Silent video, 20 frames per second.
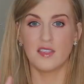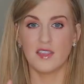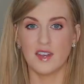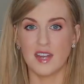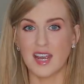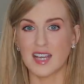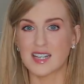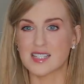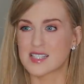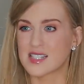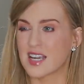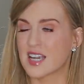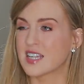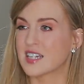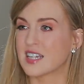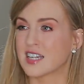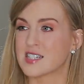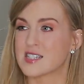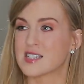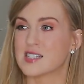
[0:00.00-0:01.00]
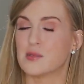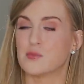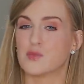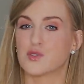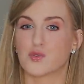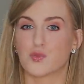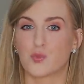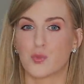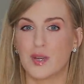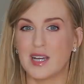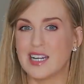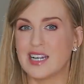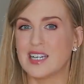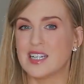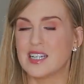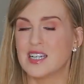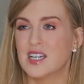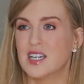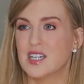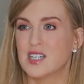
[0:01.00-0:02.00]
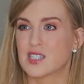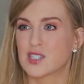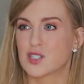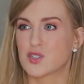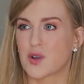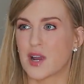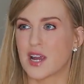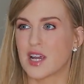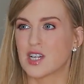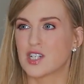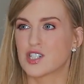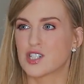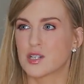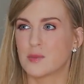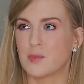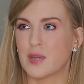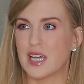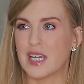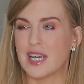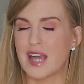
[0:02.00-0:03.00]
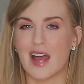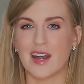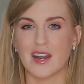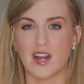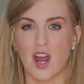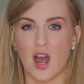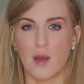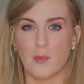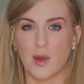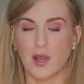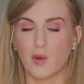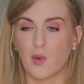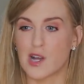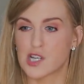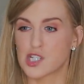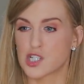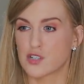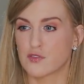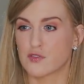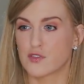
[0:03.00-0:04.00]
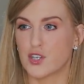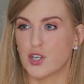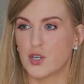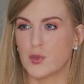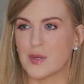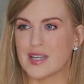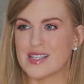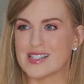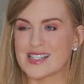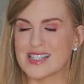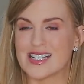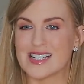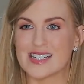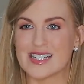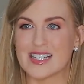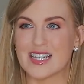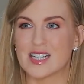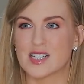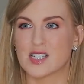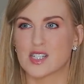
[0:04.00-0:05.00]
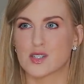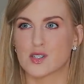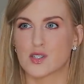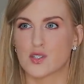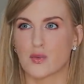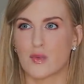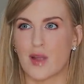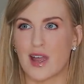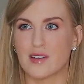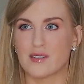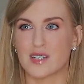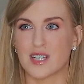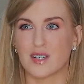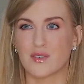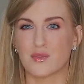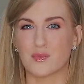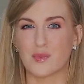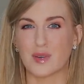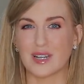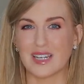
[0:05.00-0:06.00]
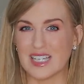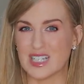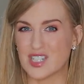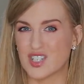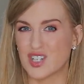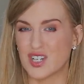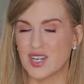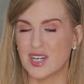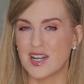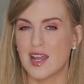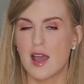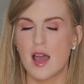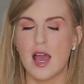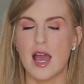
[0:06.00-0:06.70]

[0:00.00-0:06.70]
The next thing that seems really strange to me, and my question for you is this surrounding religion,